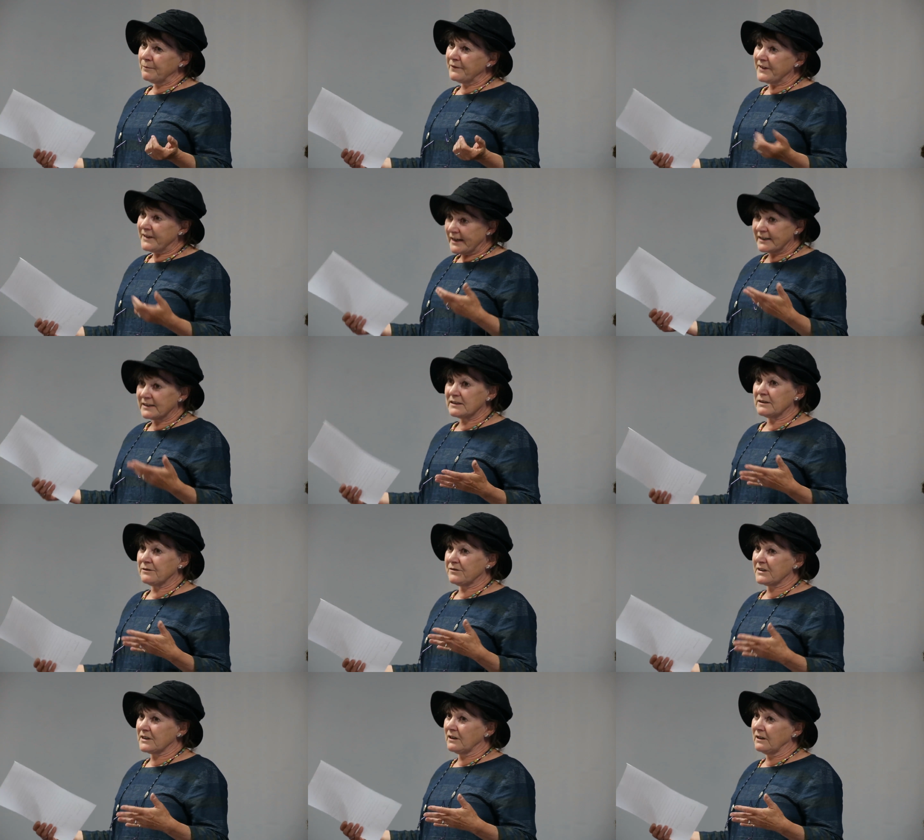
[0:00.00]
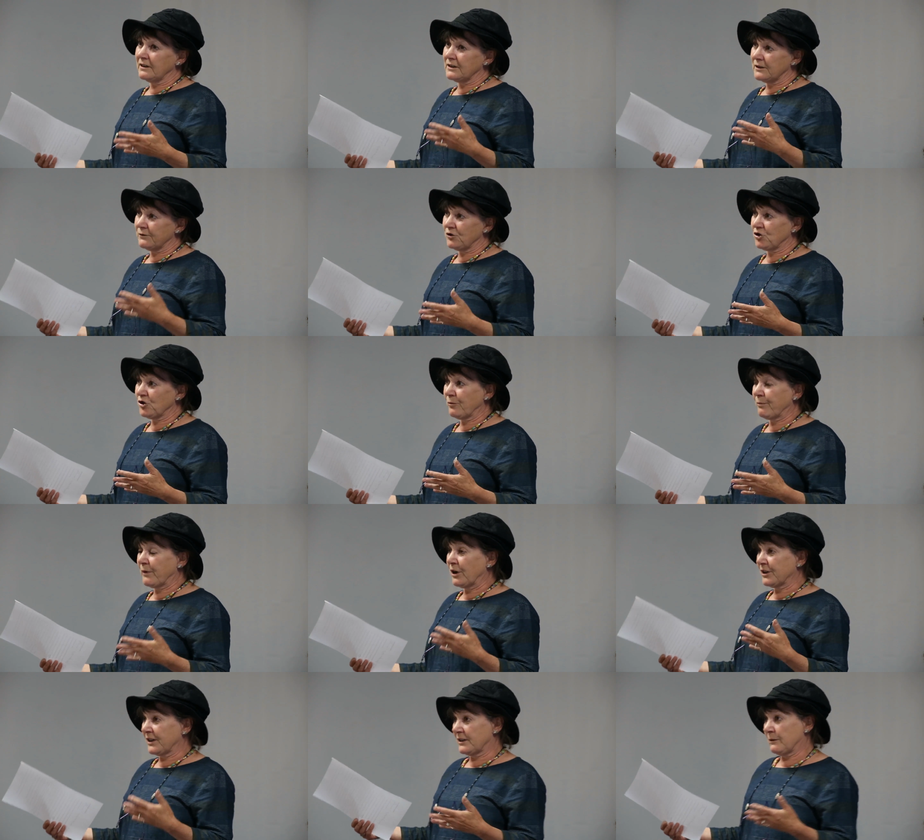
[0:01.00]
the negative sides of the job
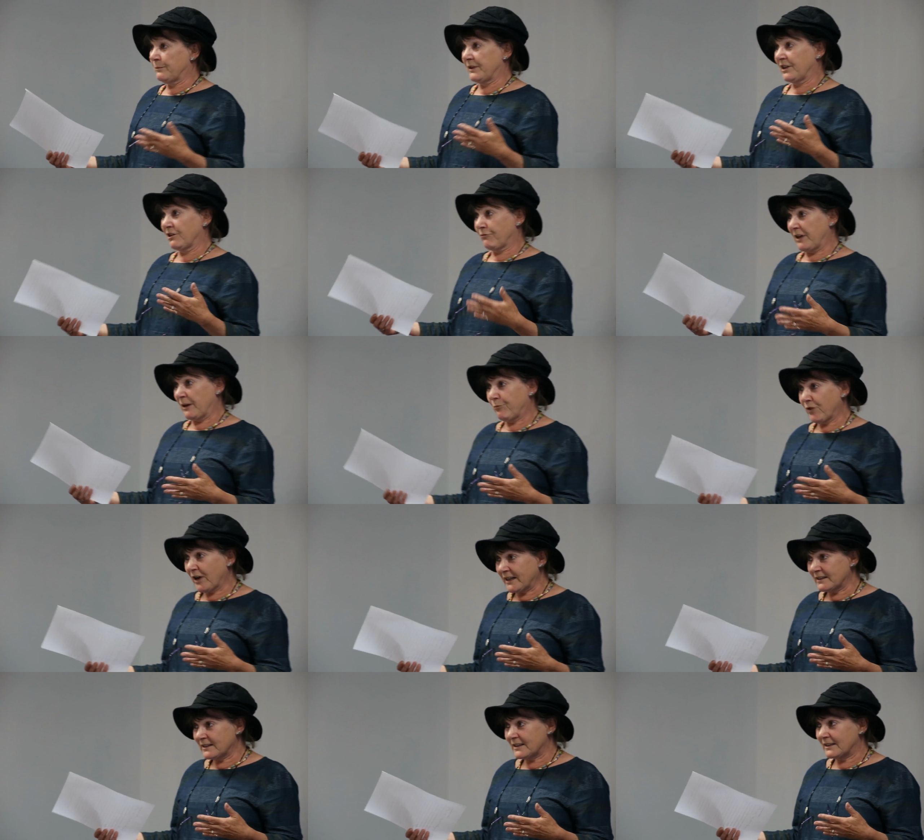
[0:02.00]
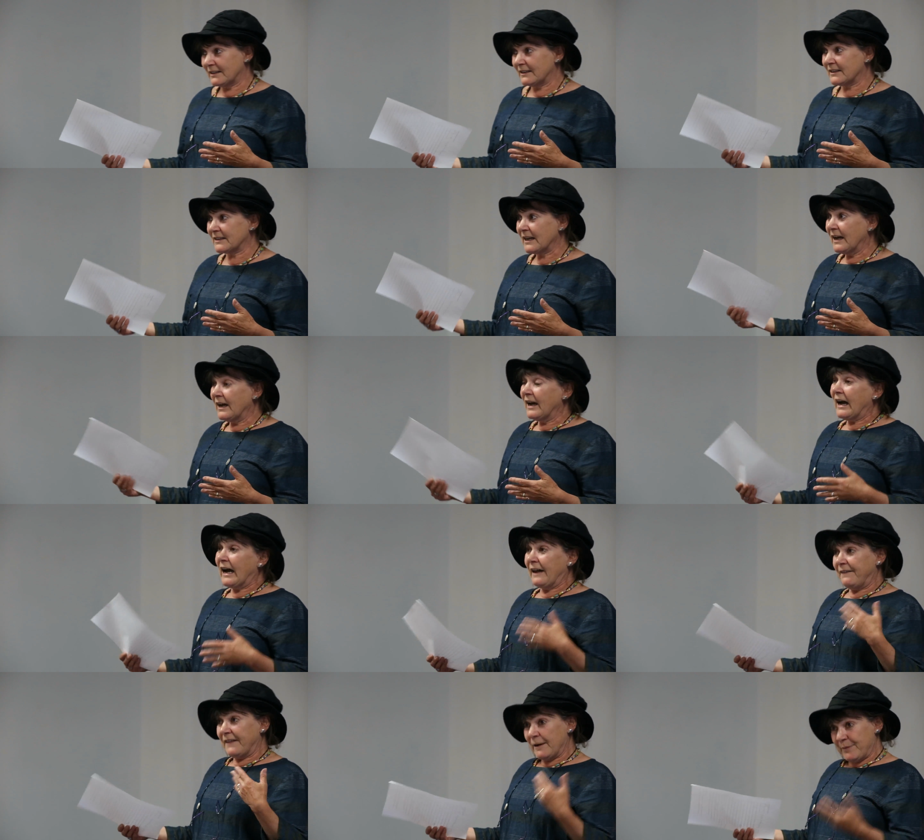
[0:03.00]
market are being rebranded,
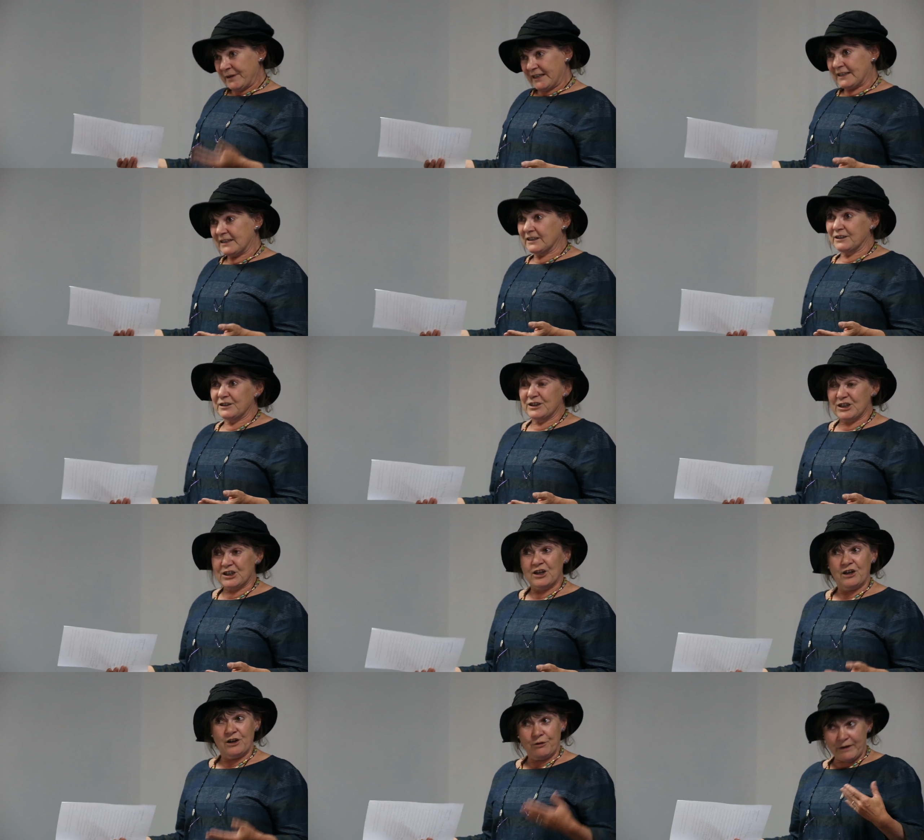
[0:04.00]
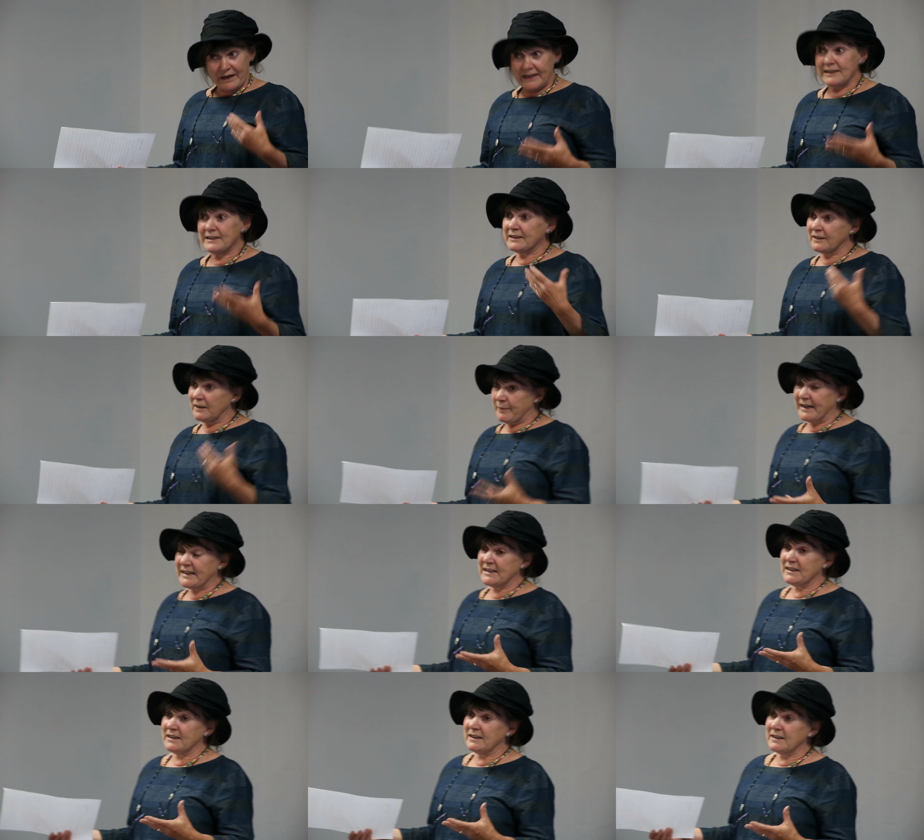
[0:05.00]
and they're being done so, aided and
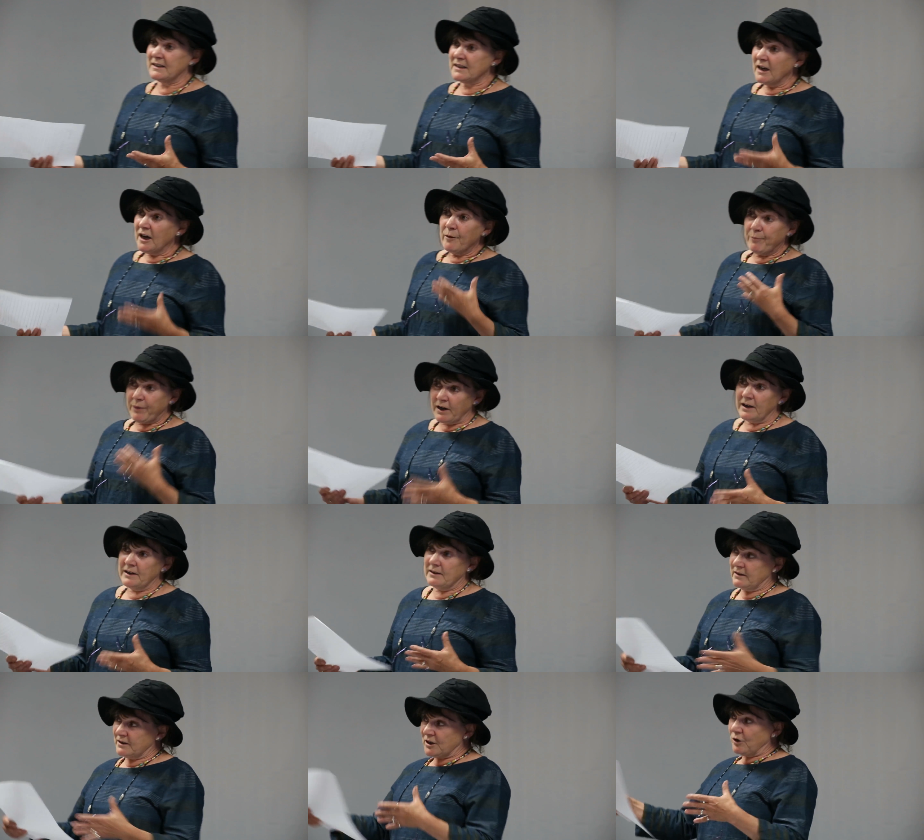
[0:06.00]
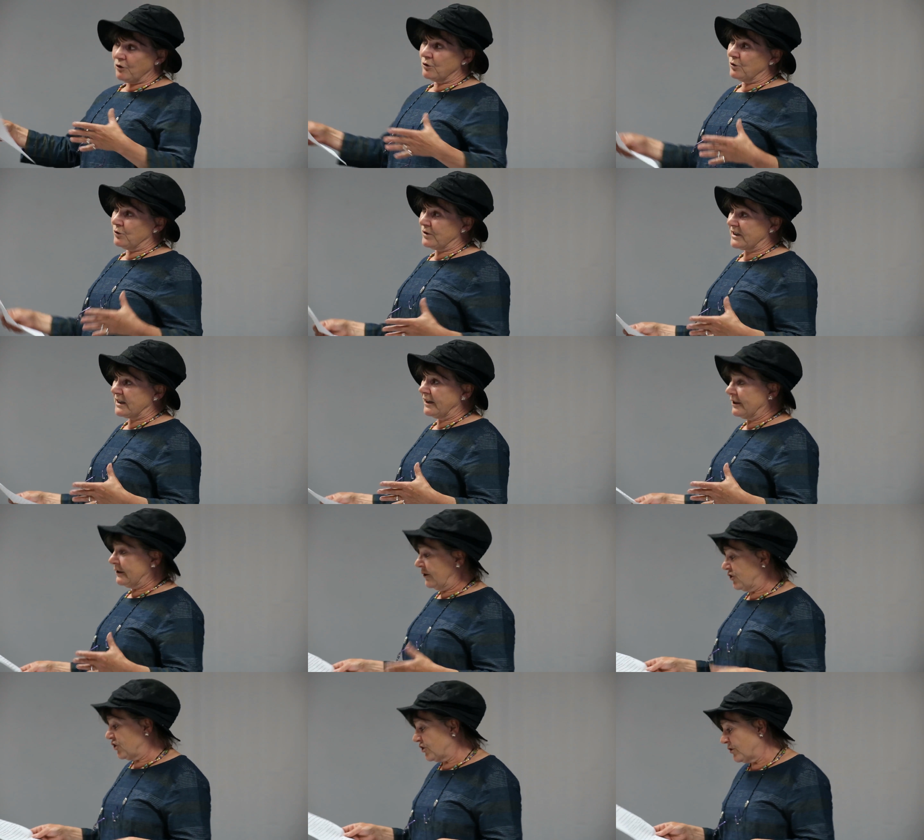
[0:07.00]
abetted by so-called
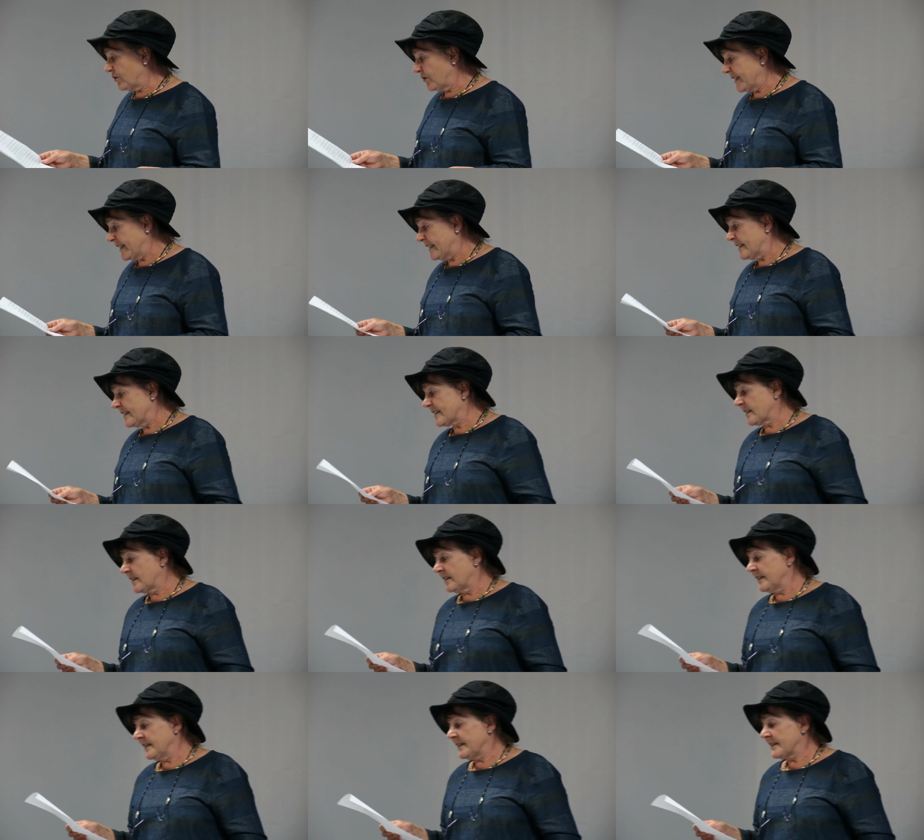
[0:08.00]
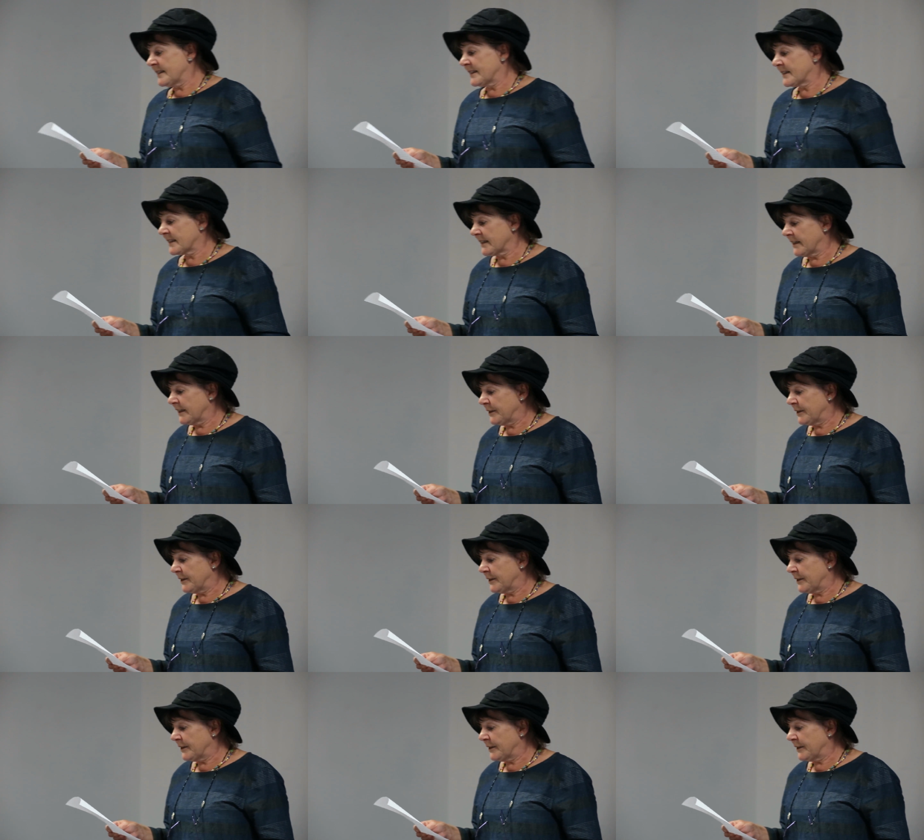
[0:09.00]
psychological insights.